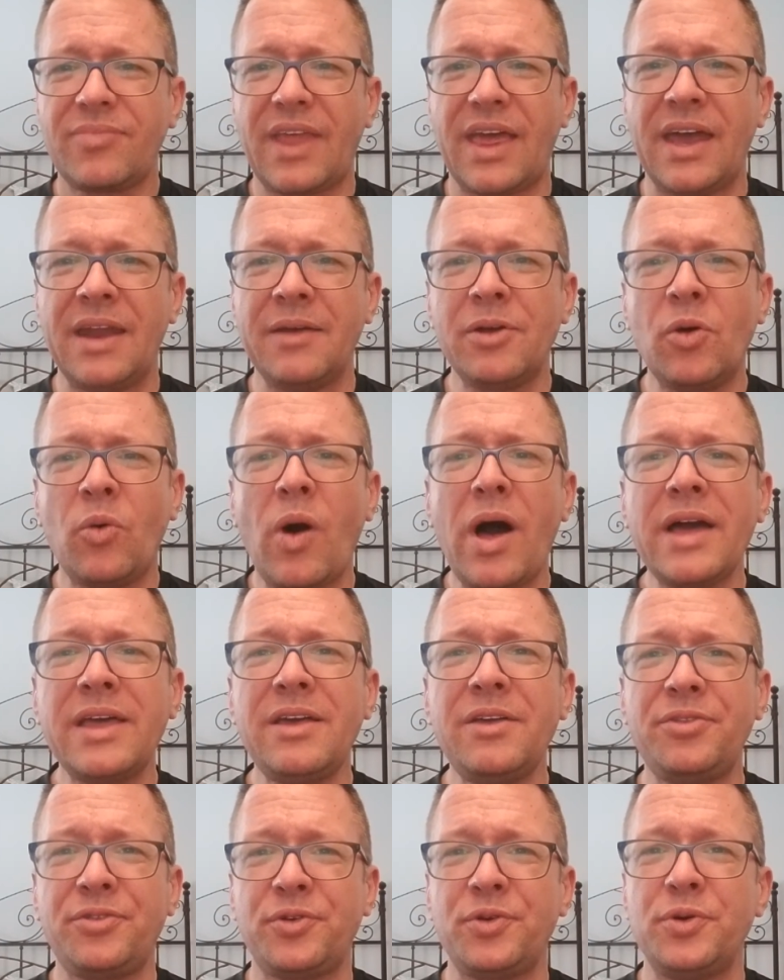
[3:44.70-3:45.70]
And I'm going to walk
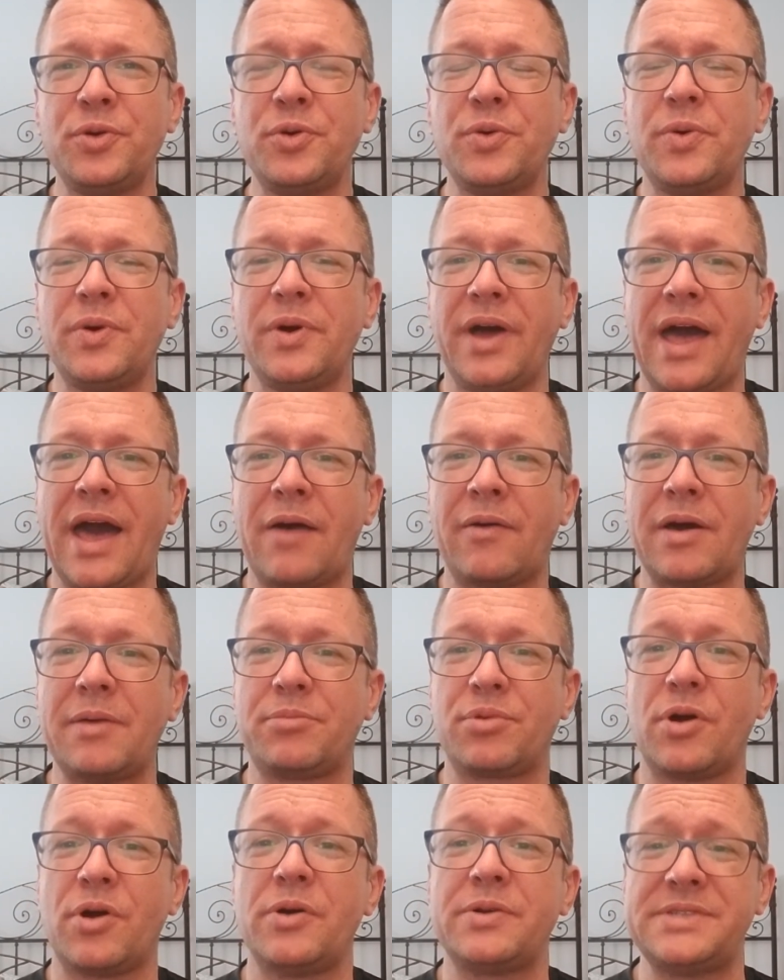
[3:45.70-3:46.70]
you through how I
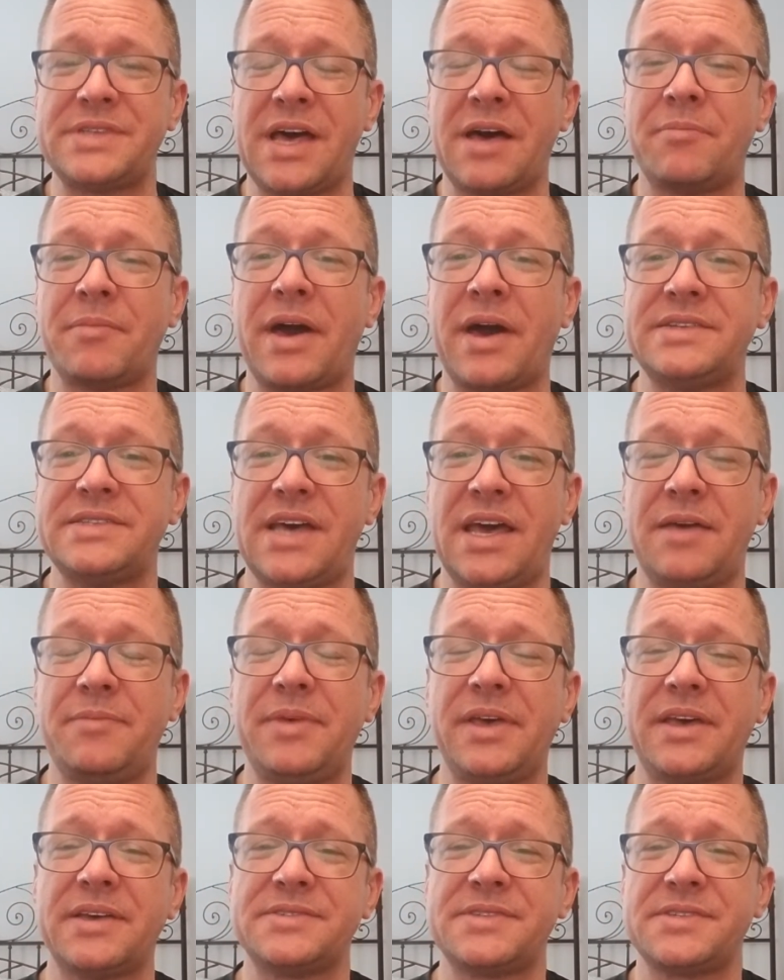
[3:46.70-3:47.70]
broke down my day
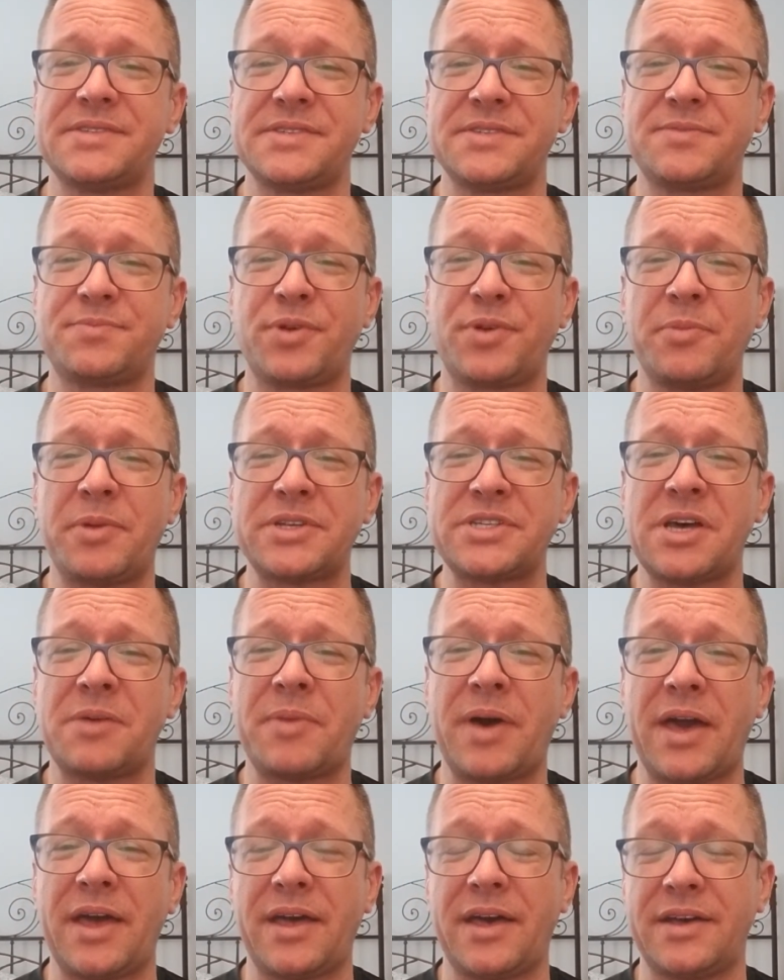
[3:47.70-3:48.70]
because this is pretty much how
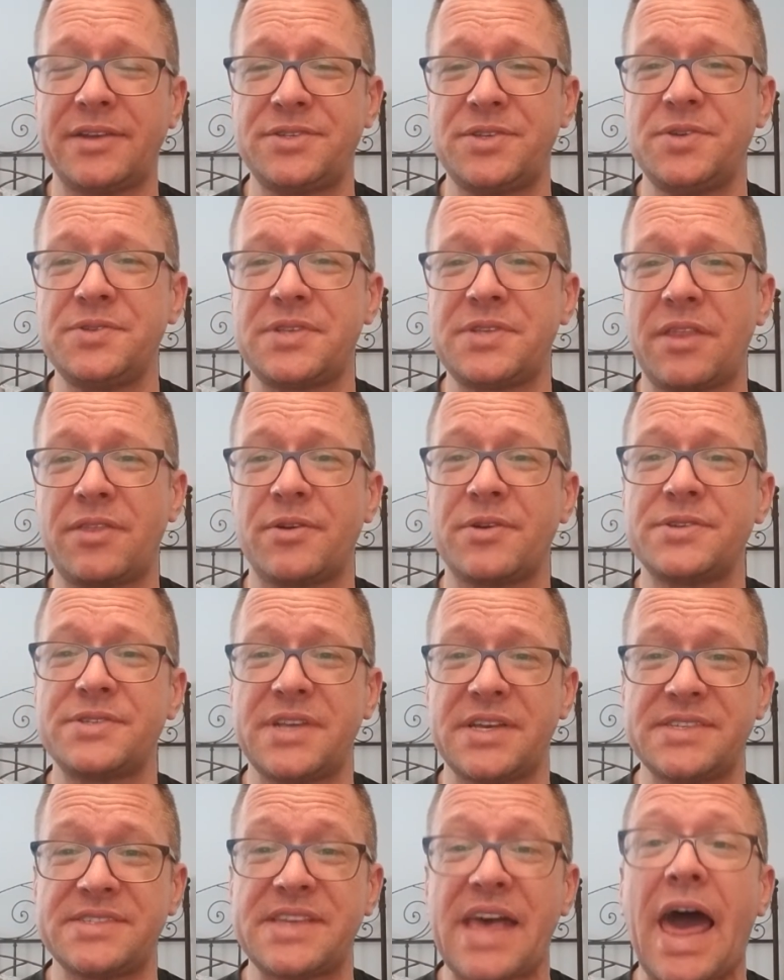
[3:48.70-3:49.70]
my Tuesday,
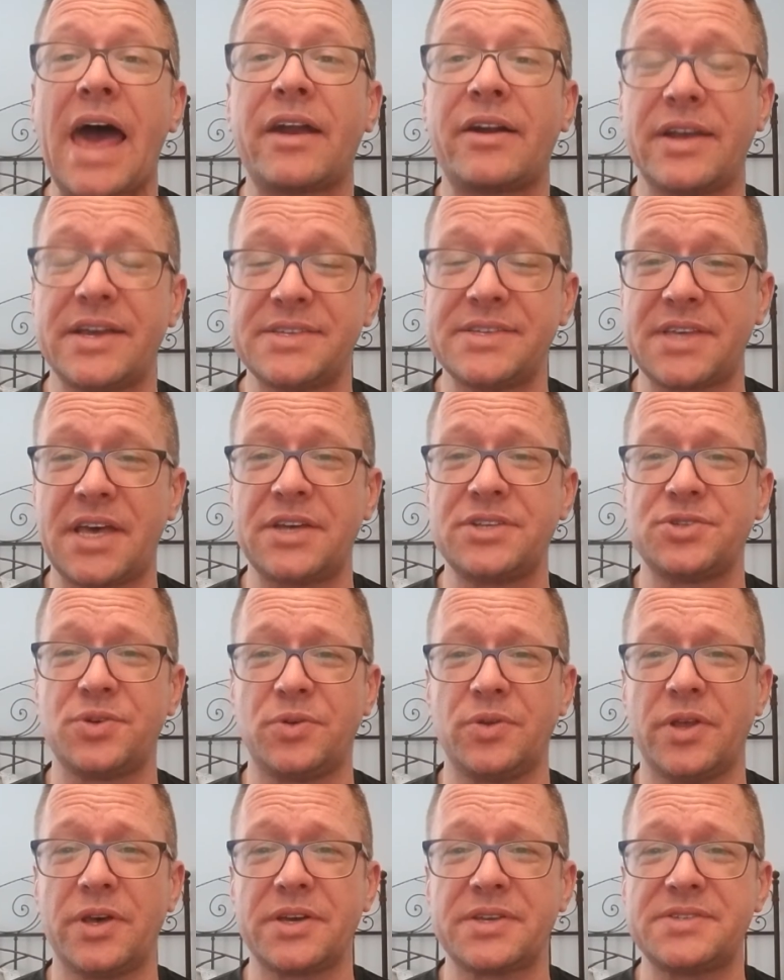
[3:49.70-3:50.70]
Thursday, Saturday schedule
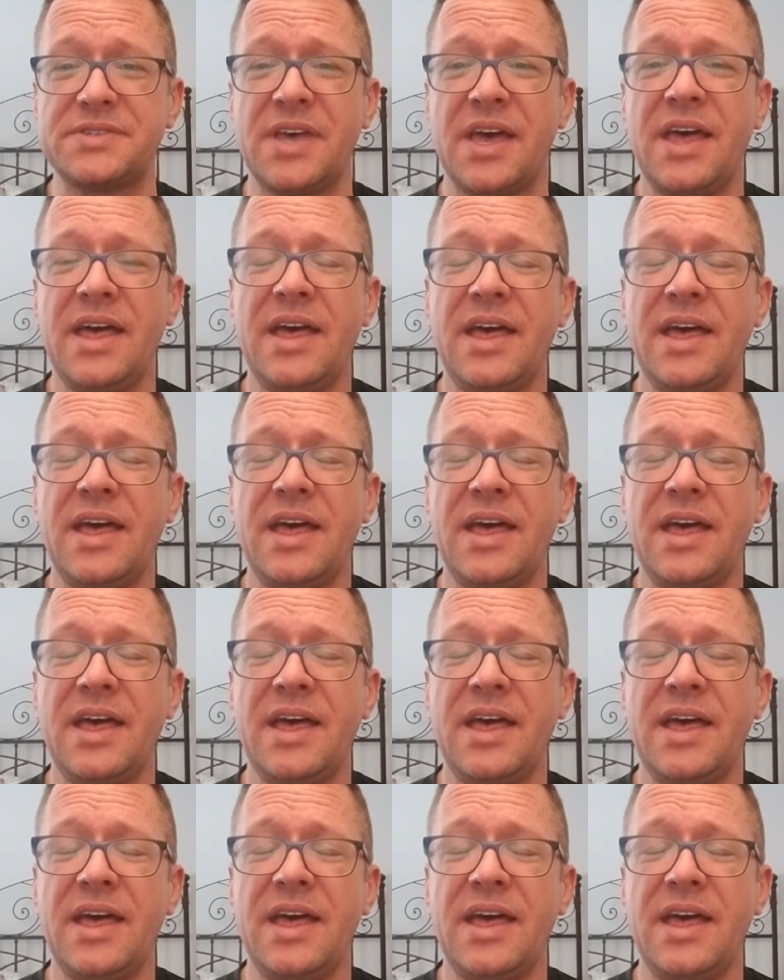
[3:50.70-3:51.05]
looks.